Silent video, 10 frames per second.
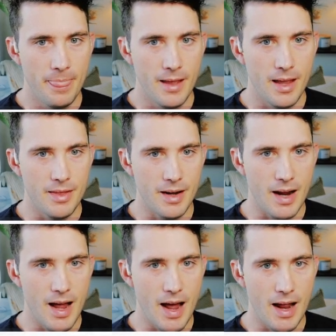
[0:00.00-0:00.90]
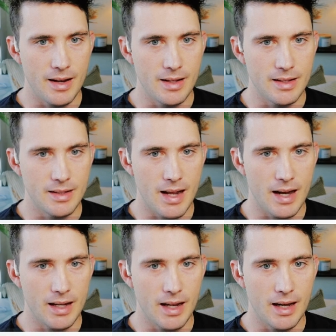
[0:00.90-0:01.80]
and then it had this
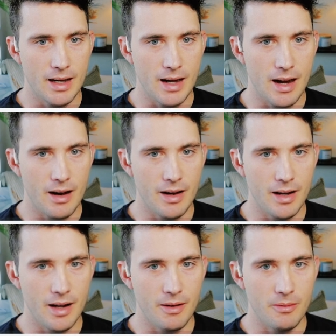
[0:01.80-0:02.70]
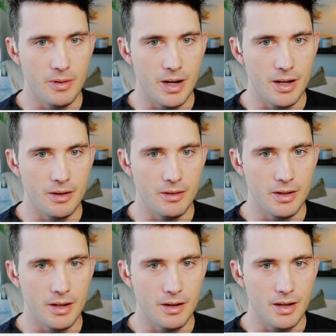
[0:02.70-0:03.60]
dedicated area where you
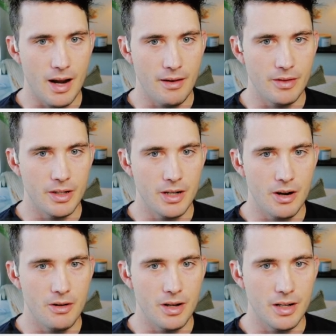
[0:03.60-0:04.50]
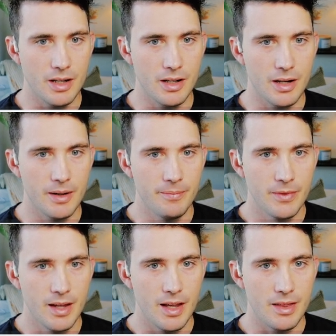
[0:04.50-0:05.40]
have your code in here,
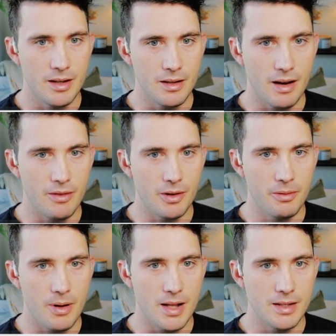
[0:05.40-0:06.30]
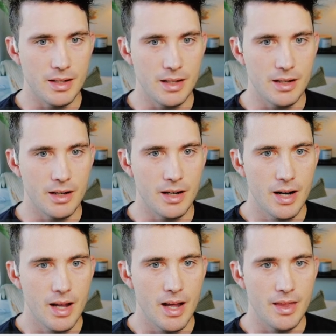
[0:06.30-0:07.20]
and then you have your threads in here,
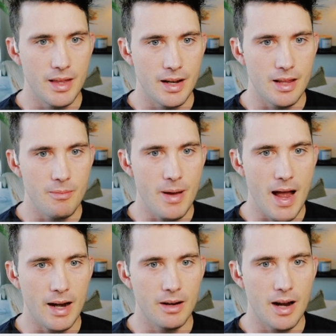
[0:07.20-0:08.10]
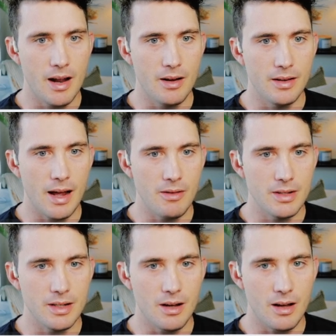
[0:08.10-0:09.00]
and then in the background that
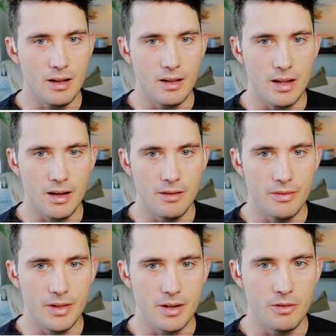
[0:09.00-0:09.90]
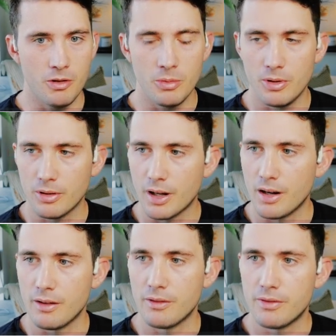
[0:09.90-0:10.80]
was all of the normal
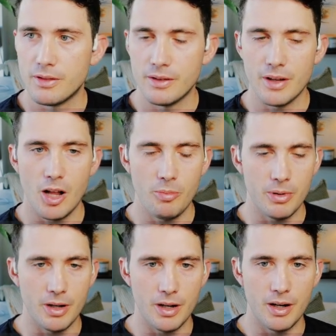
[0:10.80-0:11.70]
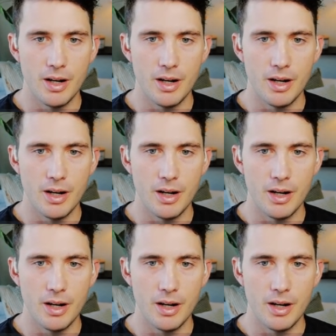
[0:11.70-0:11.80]
kind of developer